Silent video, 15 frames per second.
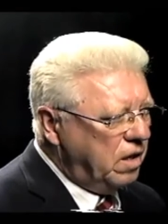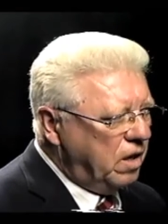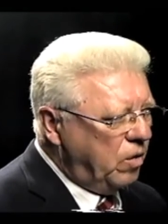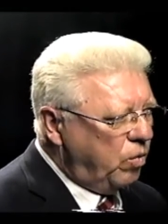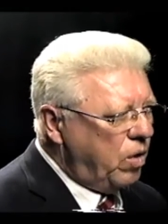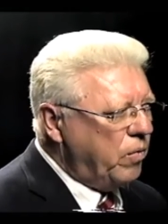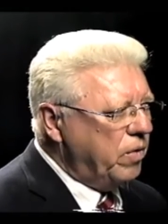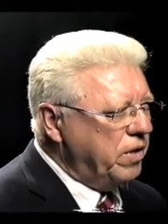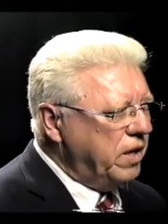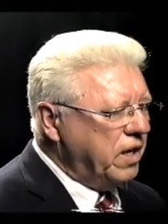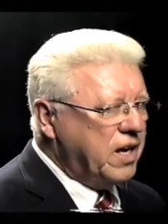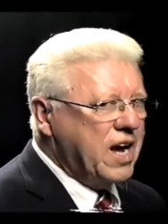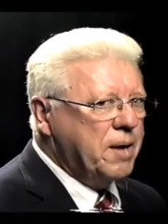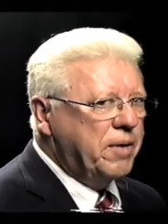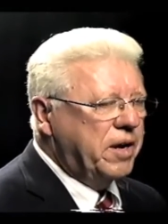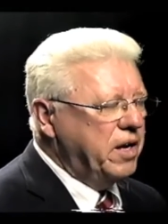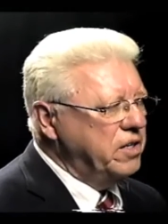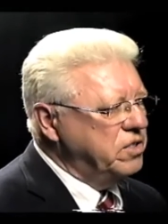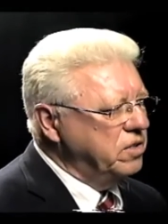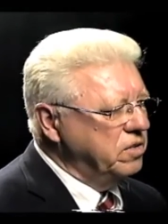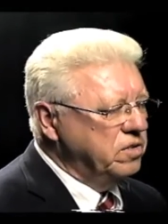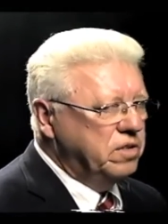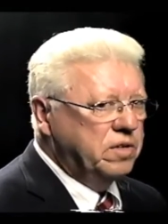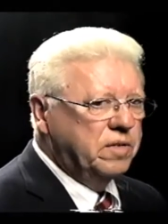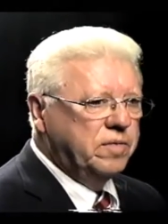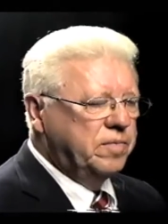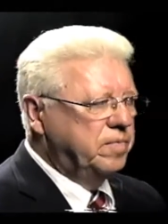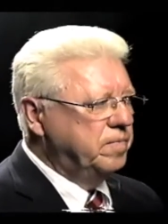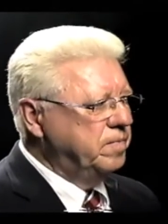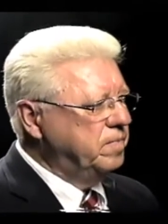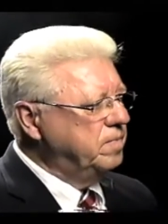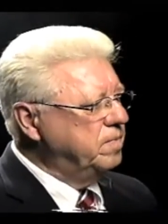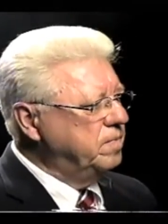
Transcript: what were the accommodations? Well, we